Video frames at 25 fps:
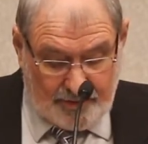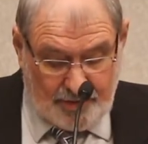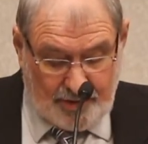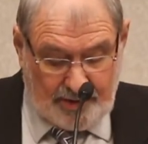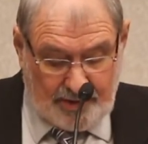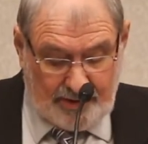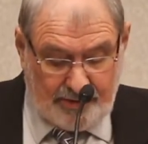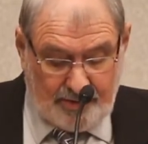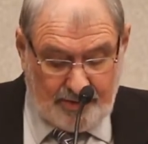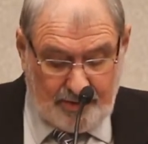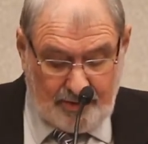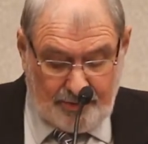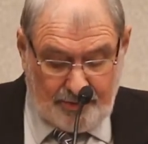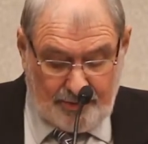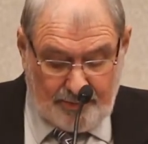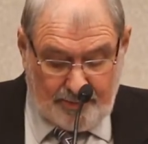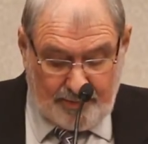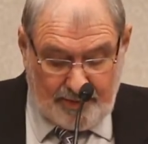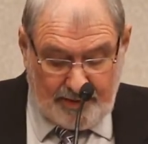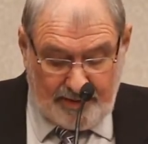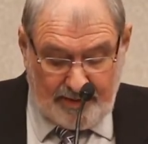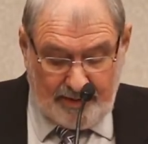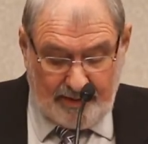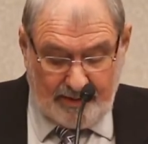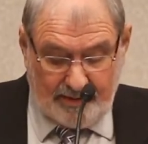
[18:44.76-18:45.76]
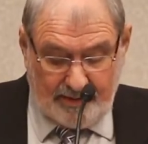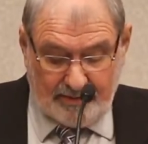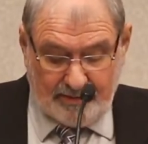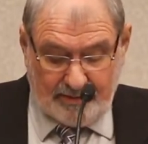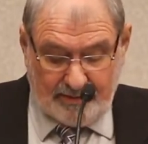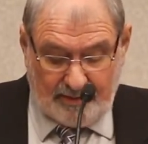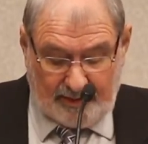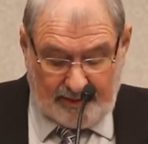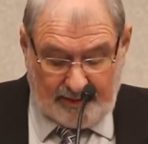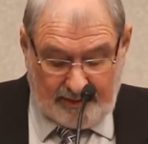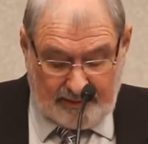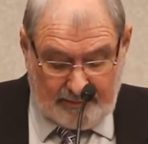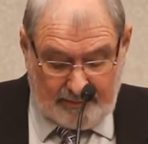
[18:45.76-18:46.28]
Jerry turned to me and
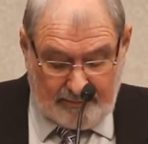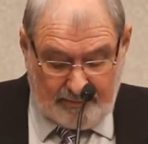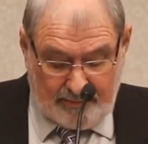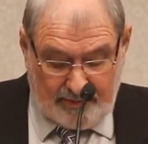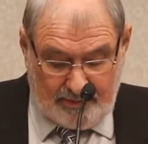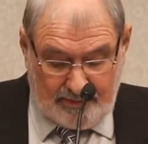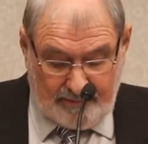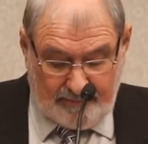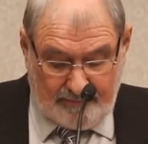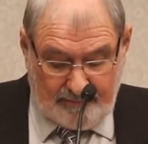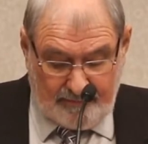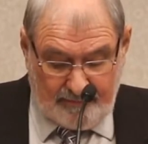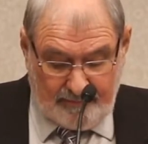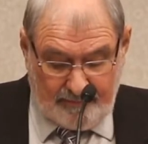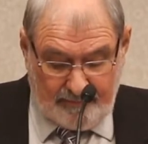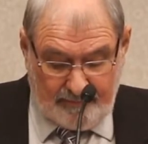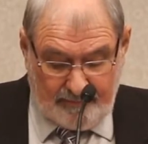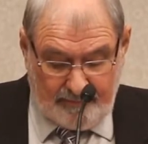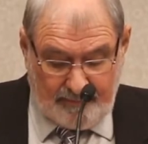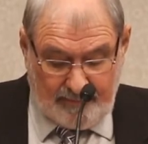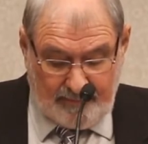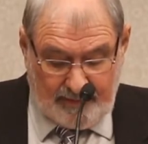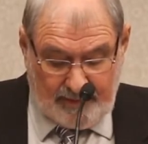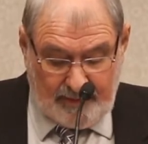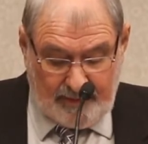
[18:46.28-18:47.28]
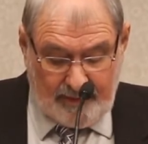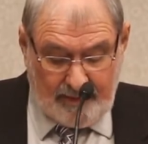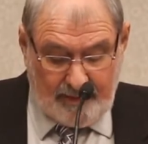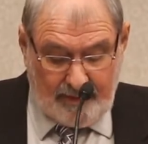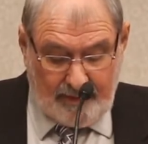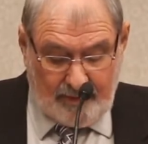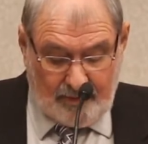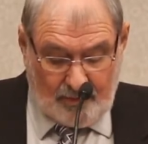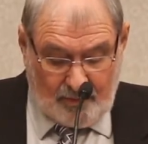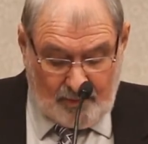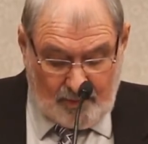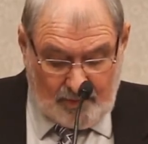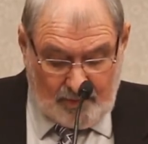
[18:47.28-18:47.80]
exclaimed,
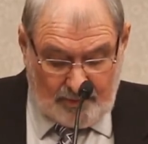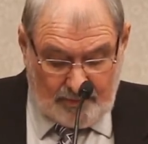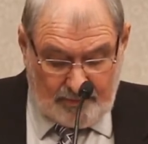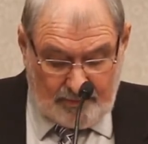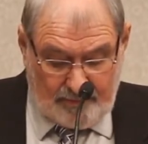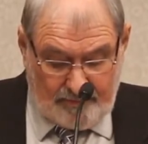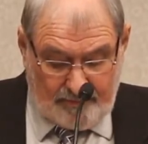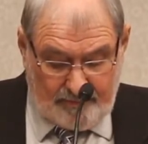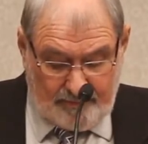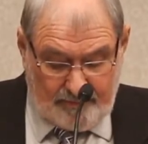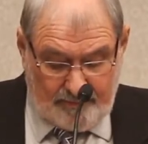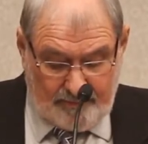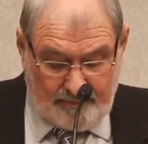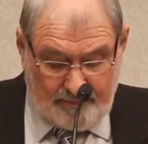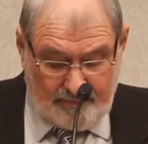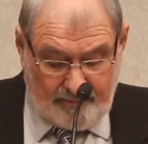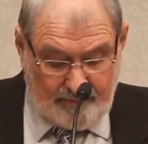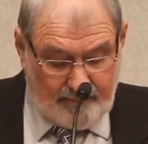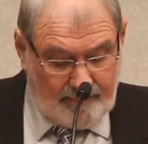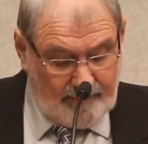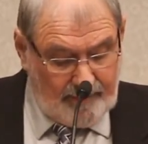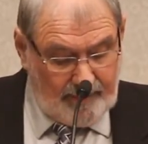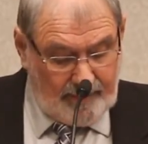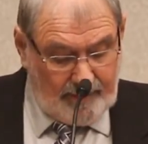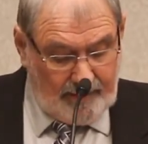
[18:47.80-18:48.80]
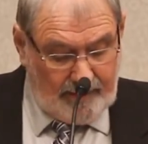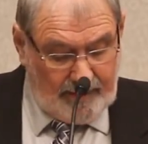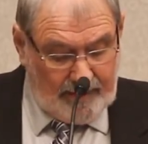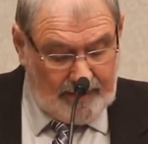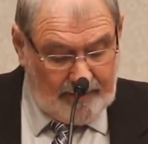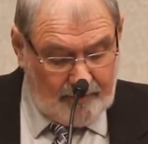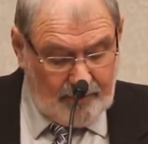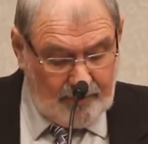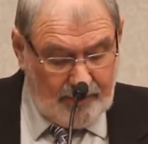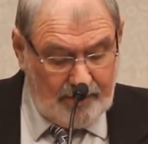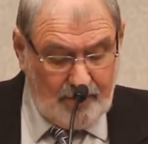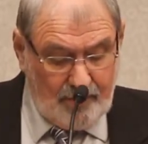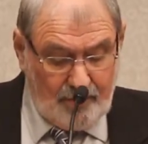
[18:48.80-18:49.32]
quote,
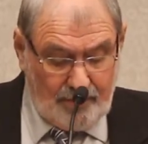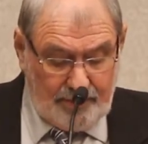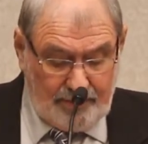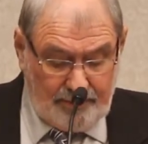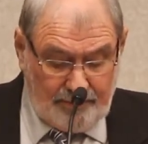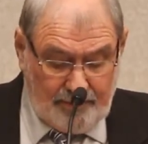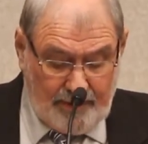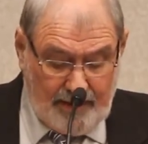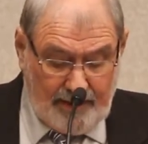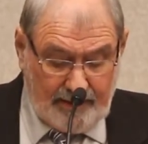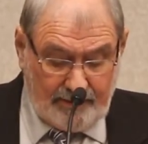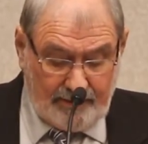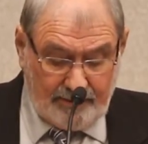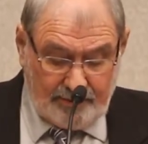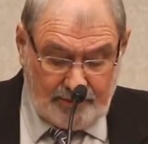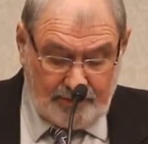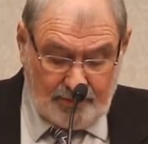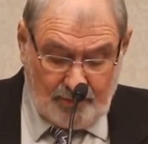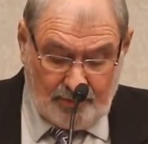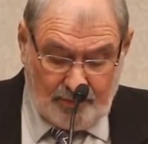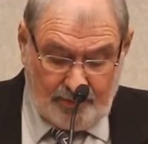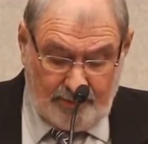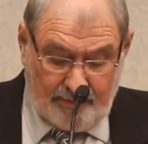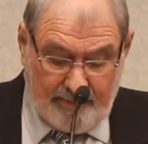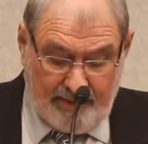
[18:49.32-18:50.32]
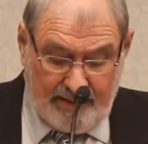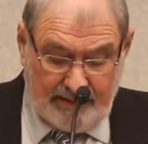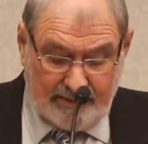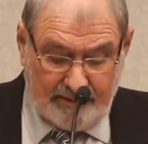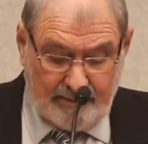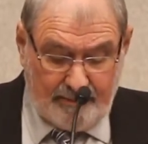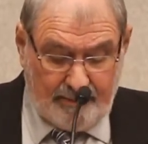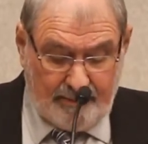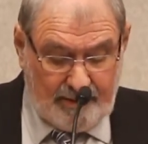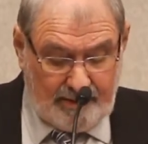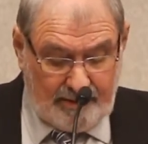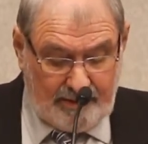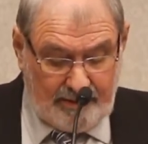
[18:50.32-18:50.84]
"If we're going to write a story
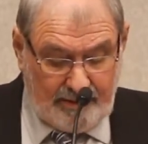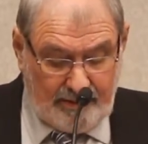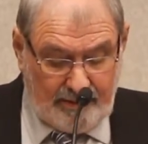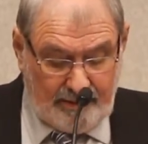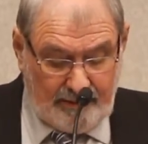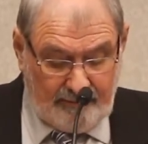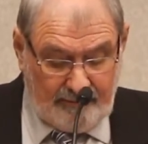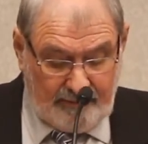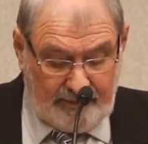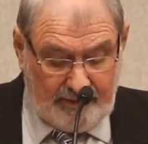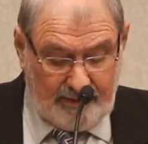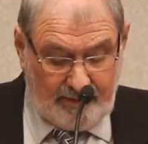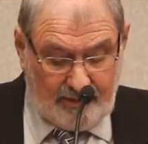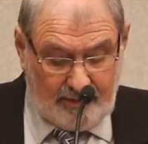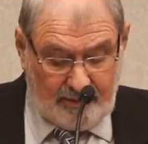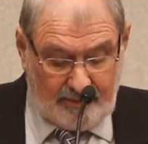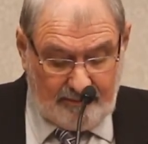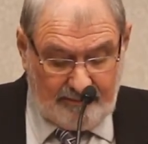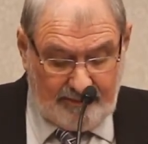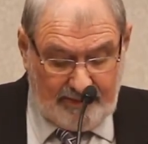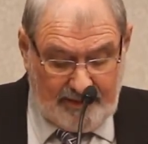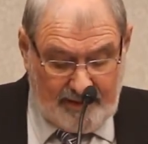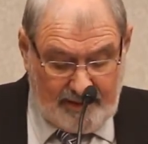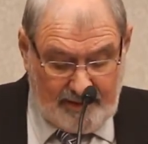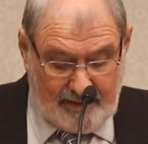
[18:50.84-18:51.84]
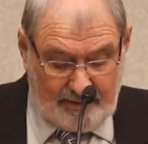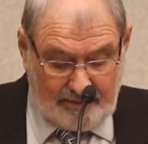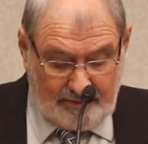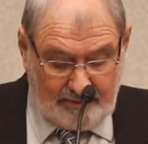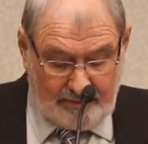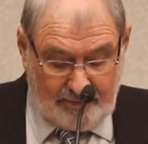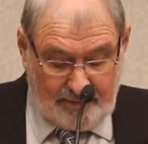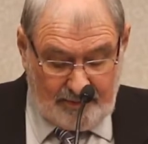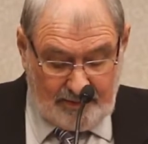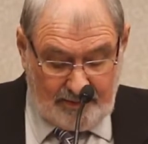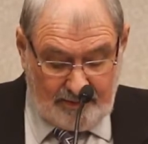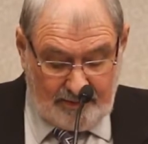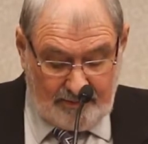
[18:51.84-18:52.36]
about the burial of Lee Harvey
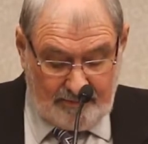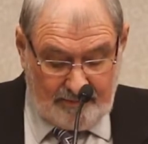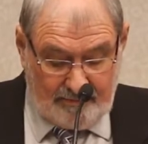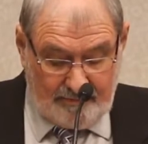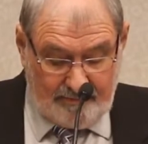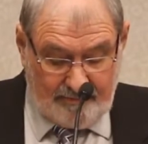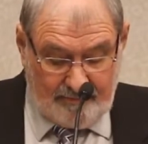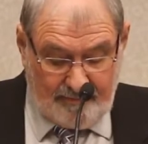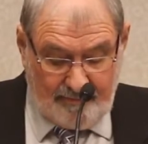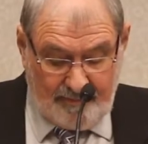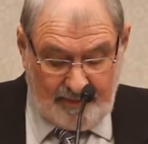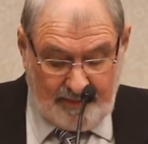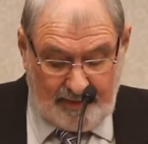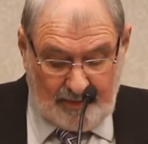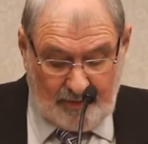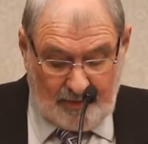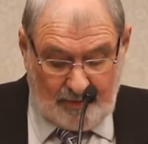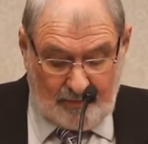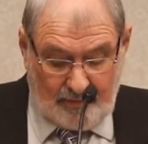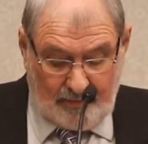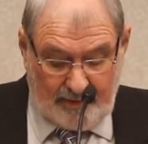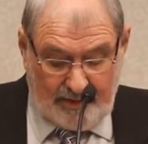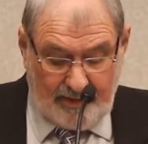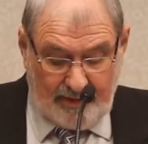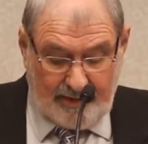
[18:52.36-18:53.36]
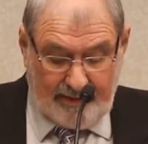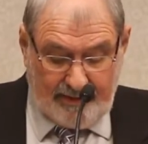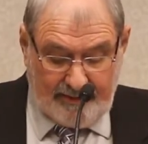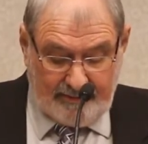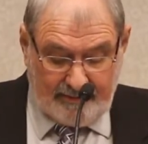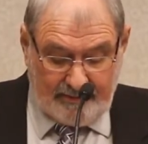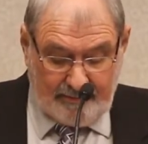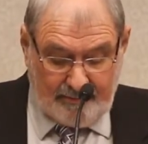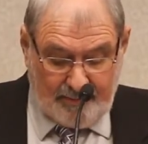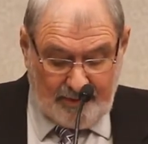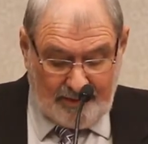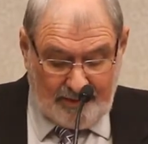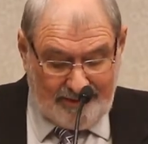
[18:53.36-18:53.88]
Oswald, we're going to
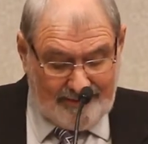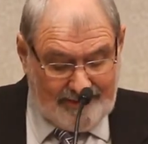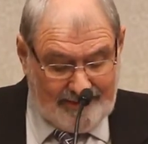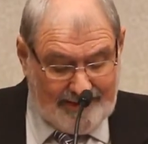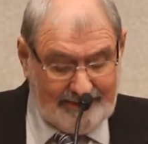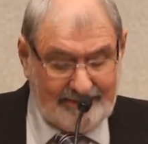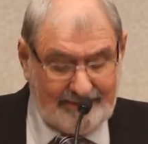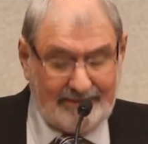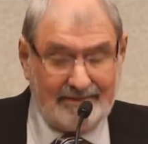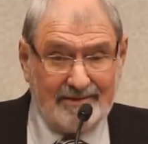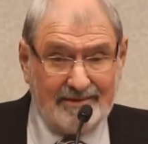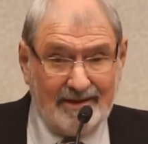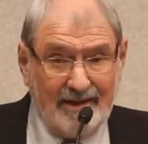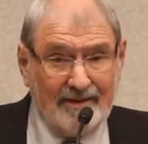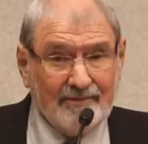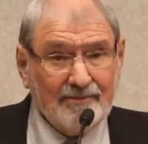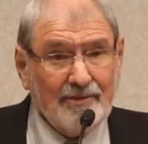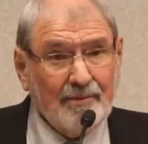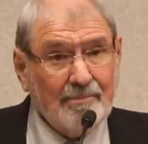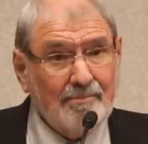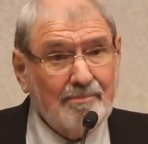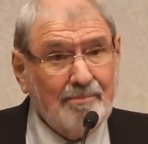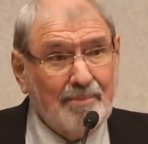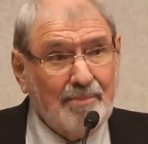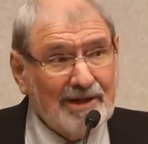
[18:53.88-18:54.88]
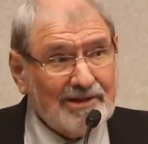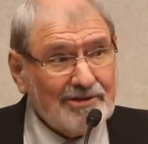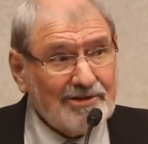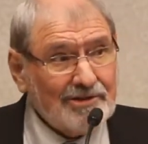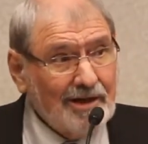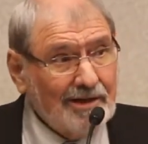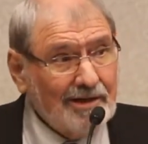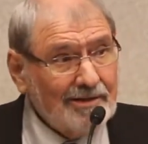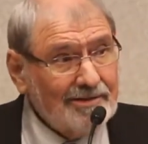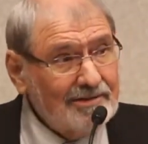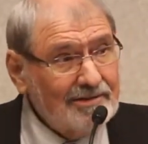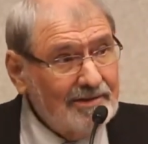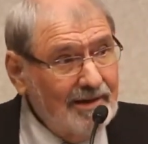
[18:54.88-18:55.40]
have to bury that son of a
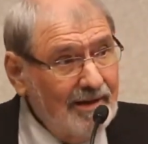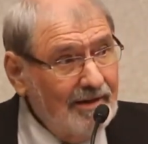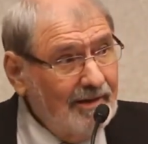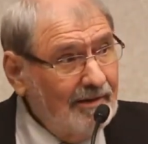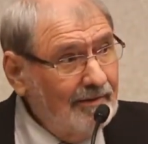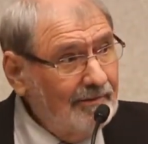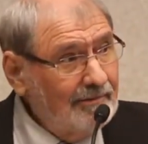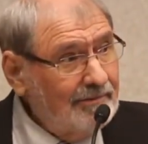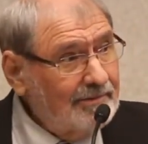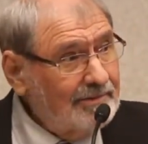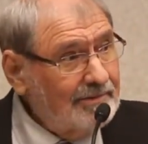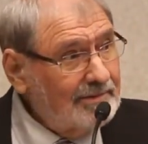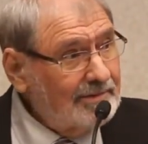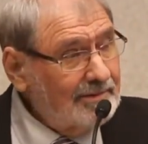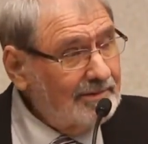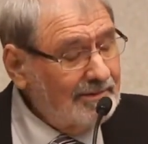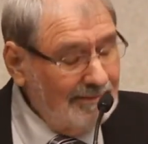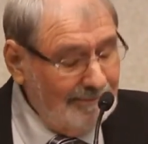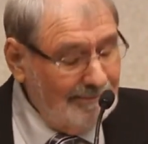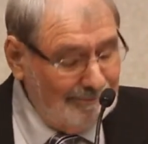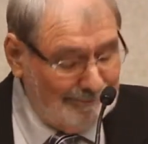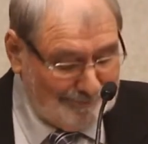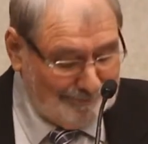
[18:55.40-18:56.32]
bitch ourselves."